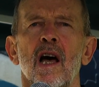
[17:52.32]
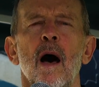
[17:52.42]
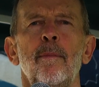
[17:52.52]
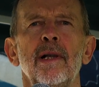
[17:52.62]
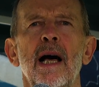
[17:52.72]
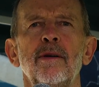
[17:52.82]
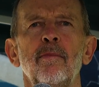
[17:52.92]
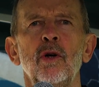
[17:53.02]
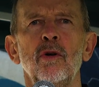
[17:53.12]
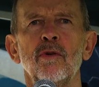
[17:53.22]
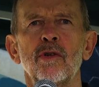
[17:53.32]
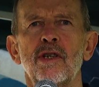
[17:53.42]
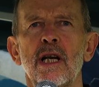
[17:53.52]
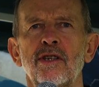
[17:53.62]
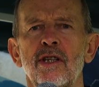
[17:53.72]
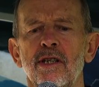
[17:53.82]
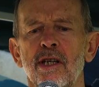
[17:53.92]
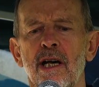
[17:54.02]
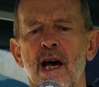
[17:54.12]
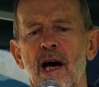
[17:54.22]
a blood moon sets
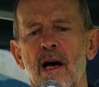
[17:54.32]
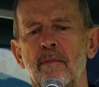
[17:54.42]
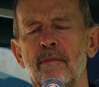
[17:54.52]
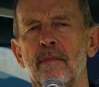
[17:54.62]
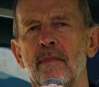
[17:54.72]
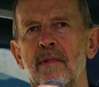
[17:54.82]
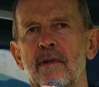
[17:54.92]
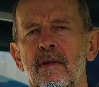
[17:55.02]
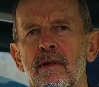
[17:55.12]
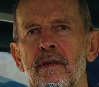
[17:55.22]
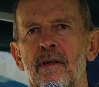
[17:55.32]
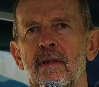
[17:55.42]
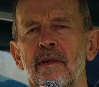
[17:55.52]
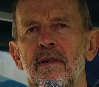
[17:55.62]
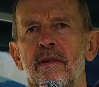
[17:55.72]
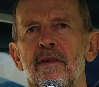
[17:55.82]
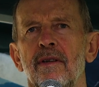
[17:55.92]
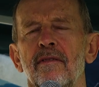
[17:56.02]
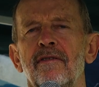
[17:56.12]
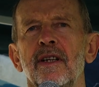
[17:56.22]
into calm,
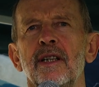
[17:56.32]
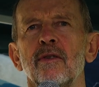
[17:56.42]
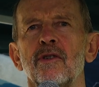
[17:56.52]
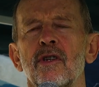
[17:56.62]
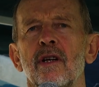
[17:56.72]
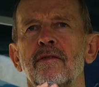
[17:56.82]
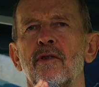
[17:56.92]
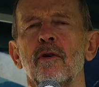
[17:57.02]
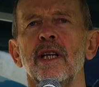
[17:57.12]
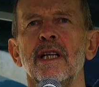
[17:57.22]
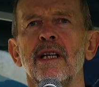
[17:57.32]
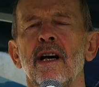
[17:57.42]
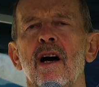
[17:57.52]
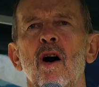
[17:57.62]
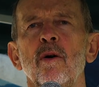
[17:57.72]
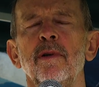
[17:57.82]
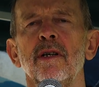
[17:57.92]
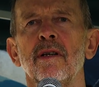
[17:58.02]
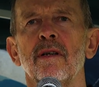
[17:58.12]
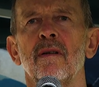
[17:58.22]
the fields of green
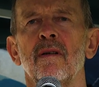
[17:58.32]
open.